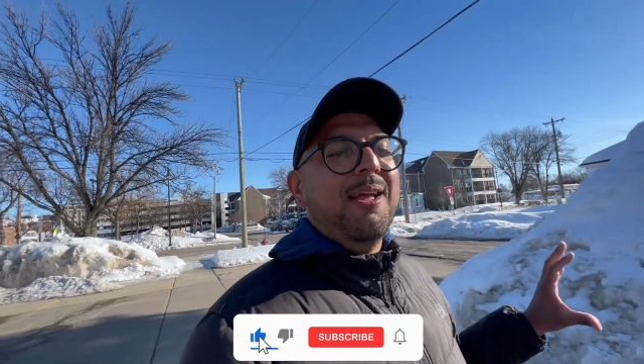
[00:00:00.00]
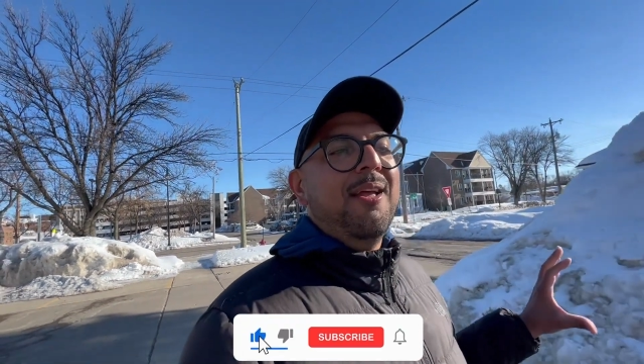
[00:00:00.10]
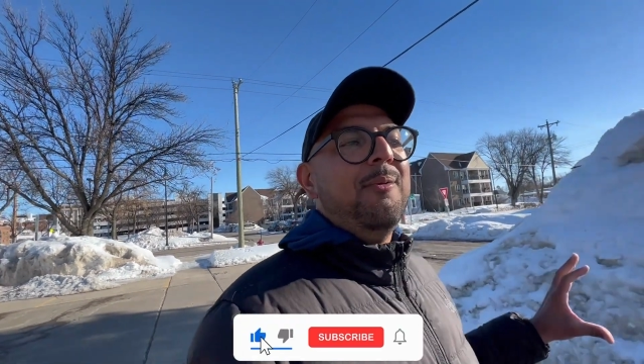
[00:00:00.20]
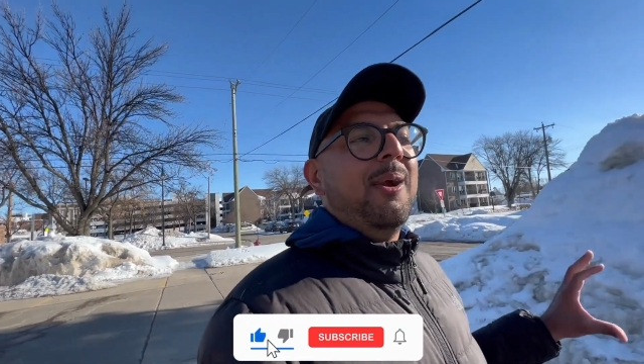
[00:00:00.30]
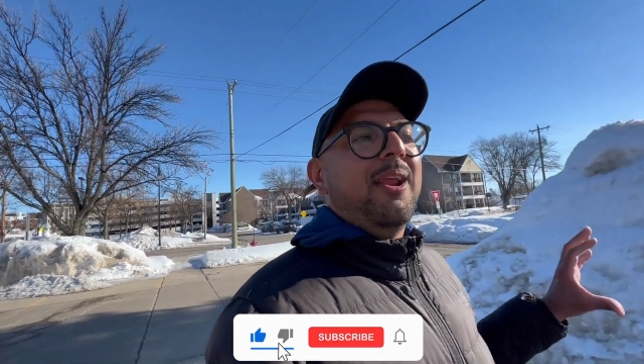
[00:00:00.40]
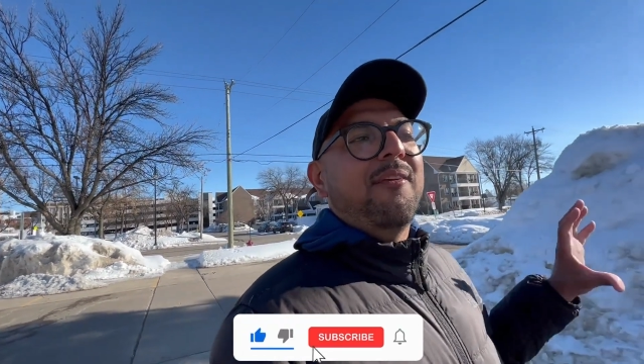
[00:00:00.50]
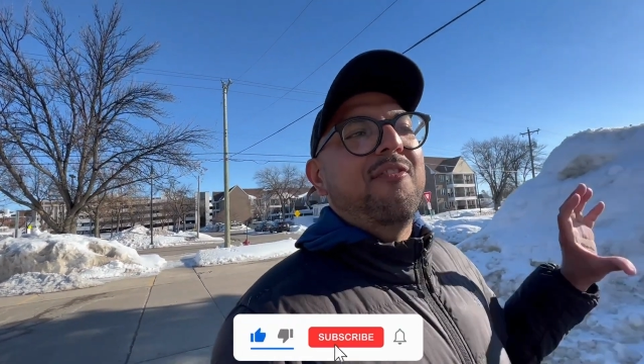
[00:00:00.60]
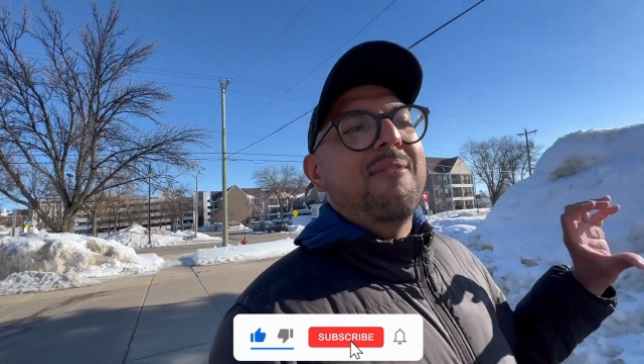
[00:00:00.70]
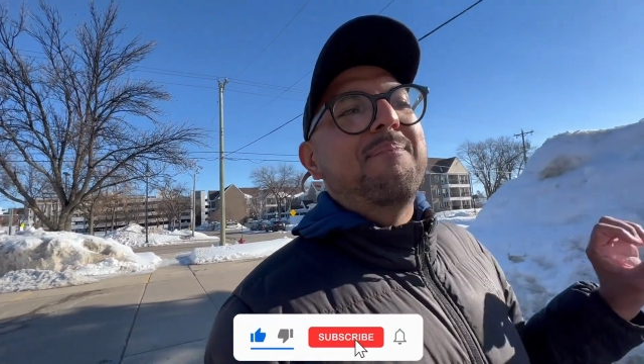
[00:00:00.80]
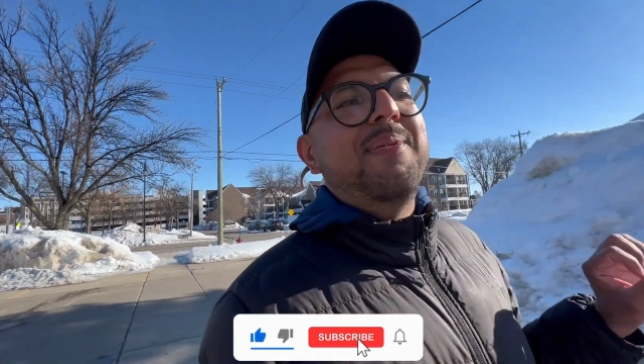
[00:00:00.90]
where if
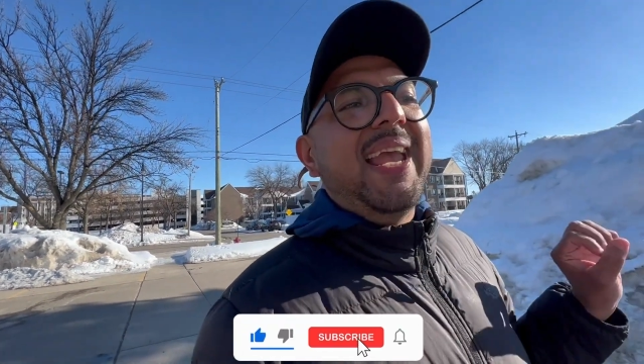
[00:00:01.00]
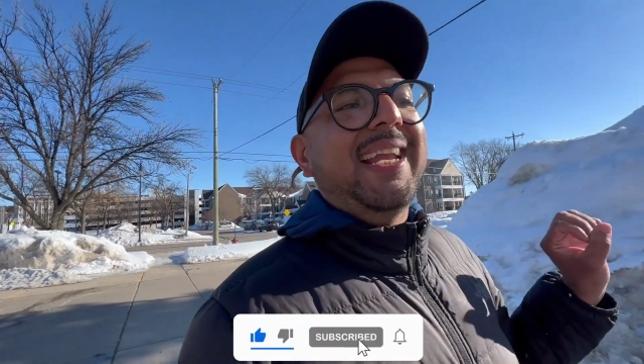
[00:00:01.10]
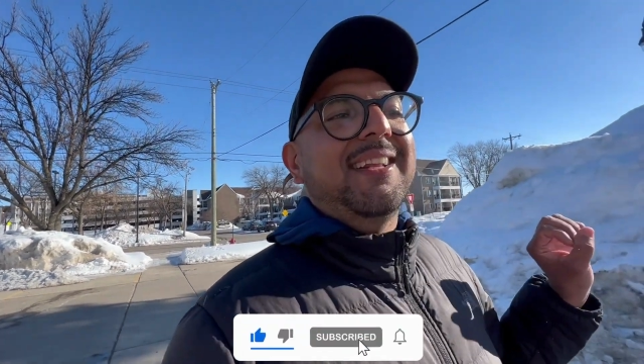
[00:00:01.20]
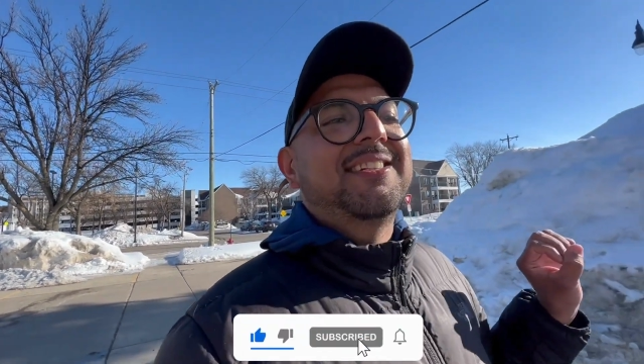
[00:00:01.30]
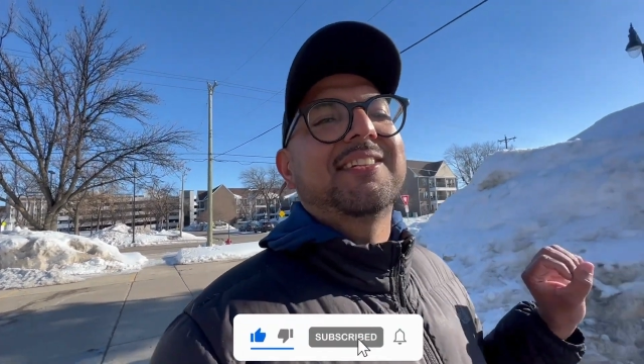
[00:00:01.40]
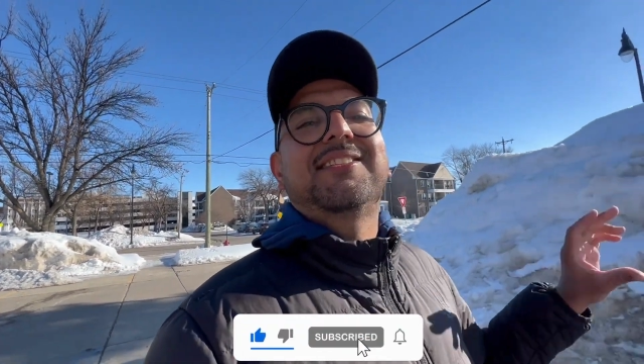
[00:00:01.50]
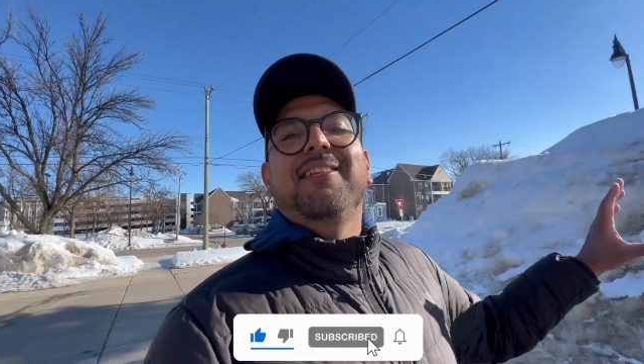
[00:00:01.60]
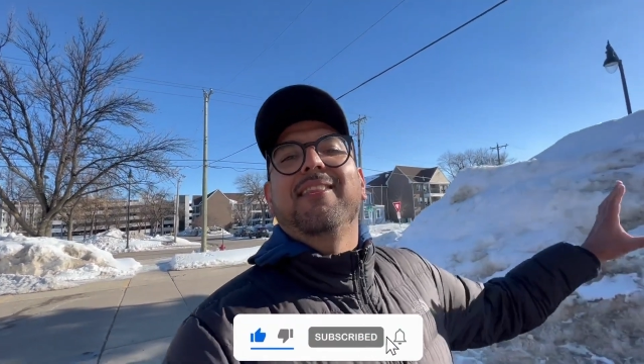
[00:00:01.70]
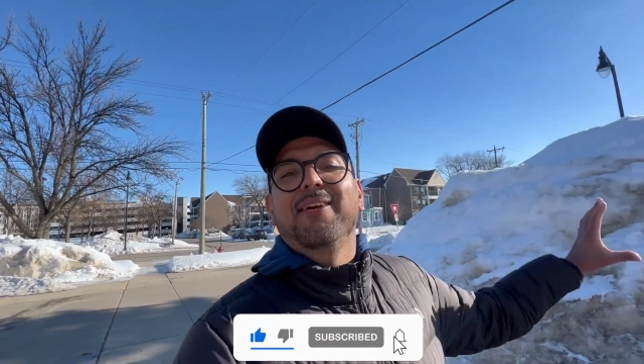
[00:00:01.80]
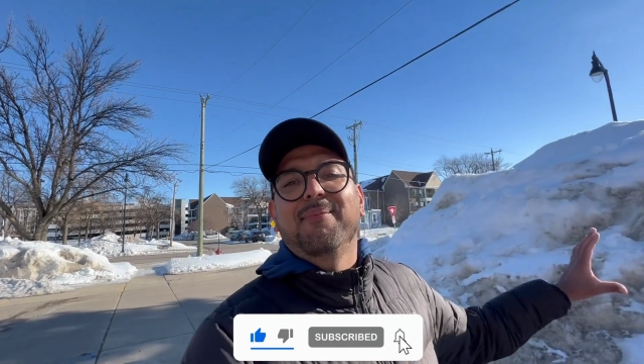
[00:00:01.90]
you bake it just a
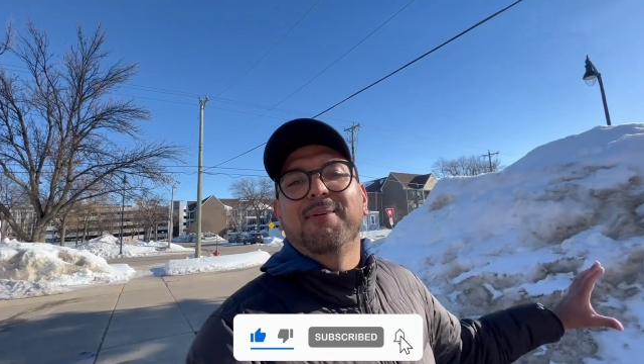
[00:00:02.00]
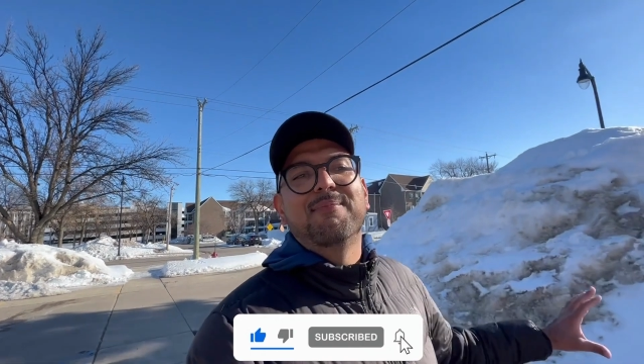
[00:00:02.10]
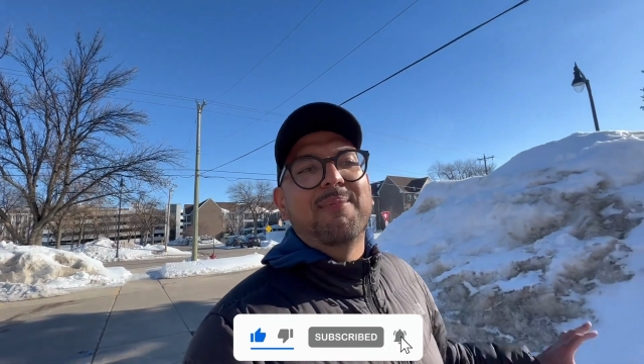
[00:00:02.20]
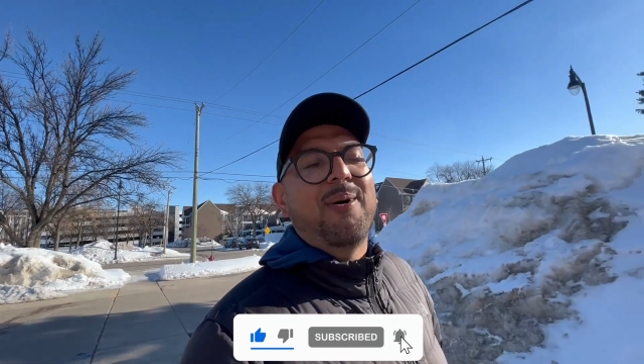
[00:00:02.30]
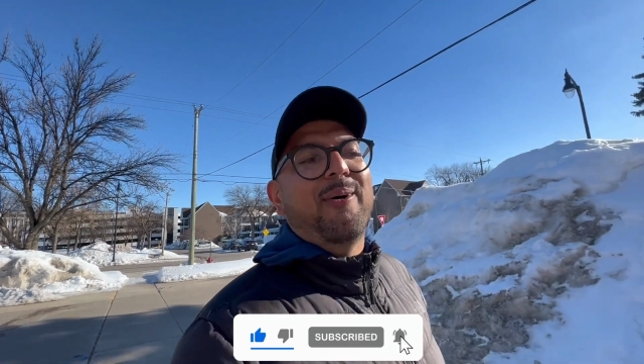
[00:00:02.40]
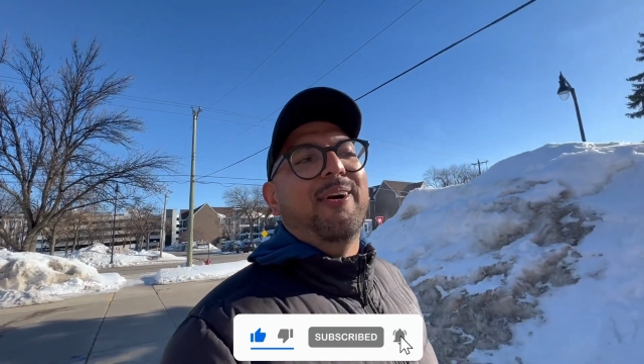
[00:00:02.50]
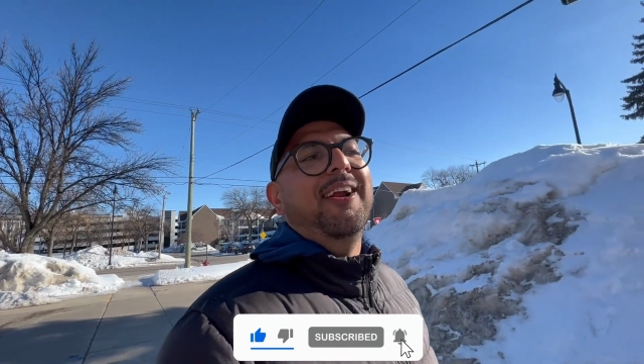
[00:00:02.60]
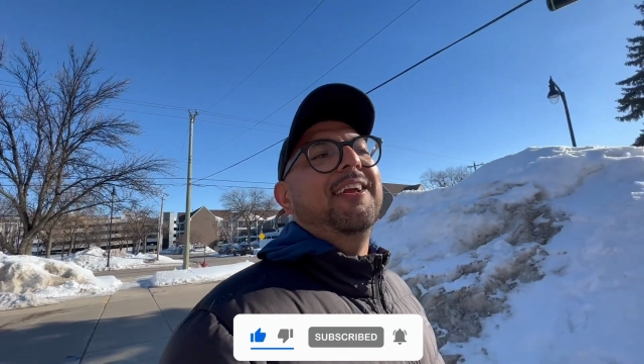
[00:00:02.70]
little bit more,